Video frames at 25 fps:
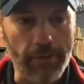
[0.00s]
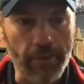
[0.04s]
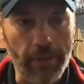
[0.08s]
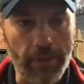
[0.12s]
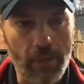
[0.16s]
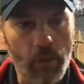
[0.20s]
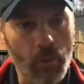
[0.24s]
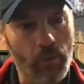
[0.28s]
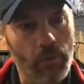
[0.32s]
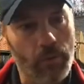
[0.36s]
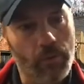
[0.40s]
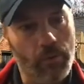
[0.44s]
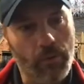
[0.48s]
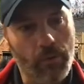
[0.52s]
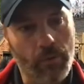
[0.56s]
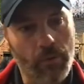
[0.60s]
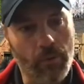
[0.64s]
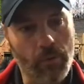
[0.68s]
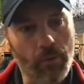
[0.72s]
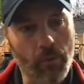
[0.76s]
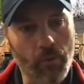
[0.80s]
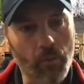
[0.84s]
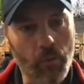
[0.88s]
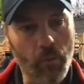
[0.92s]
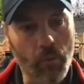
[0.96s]
Like,
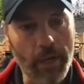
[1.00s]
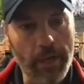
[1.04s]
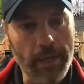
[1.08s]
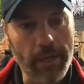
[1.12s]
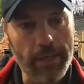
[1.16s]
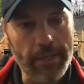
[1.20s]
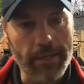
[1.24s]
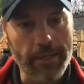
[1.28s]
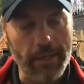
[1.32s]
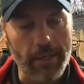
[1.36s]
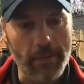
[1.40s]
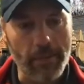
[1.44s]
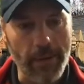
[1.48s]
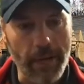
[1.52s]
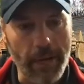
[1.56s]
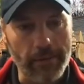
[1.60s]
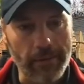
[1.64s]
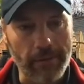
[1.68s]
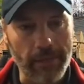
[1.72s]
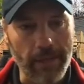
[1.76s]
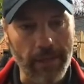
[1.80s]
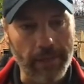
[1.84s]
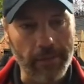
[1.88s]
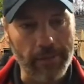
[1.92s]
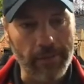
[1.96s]
what is it about
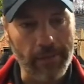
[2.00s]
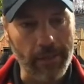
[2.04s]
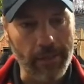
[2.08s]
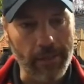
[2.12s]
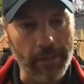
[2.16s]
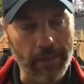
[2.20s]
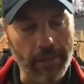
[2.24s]
that, you think?